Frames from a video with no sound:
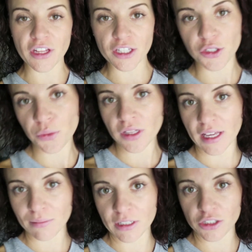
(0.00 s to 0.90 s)
that you would
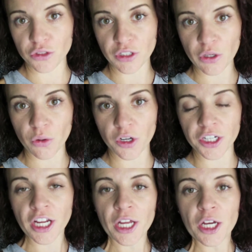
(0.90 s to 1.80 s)
like me to
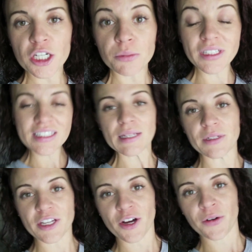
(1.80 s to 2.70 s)
record, please let
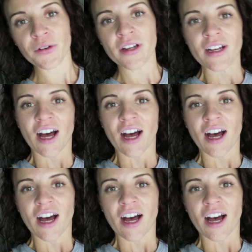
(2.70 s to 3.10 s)
me know.